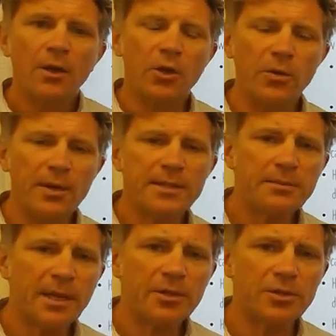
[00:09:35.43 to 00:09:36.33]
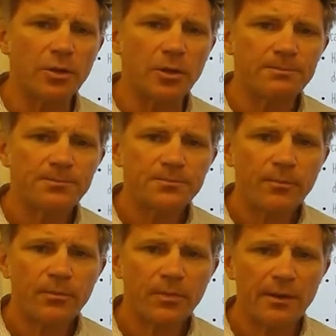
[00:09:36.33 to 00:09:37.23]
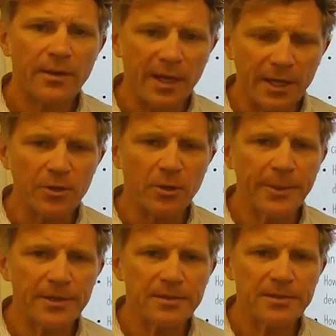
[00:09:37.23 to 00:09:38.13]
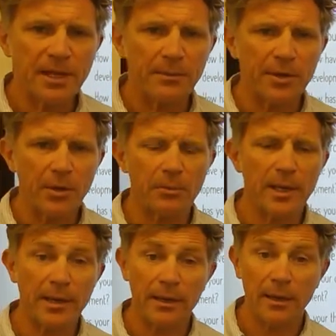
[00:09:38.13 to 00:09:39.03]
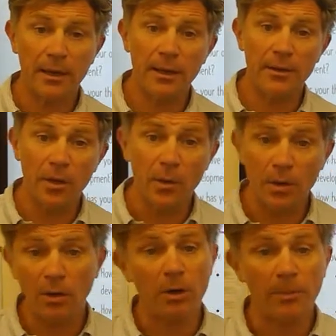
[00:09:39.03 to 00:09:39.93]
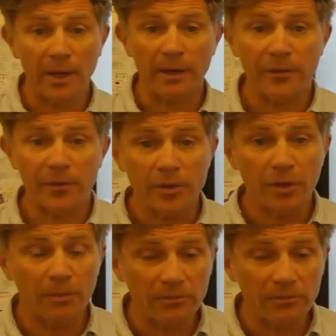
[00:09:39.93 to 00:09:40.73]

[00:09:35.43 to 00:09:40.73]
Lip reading: You need to make sure that in your personal statement, you're making it clear that you're not applying for a job,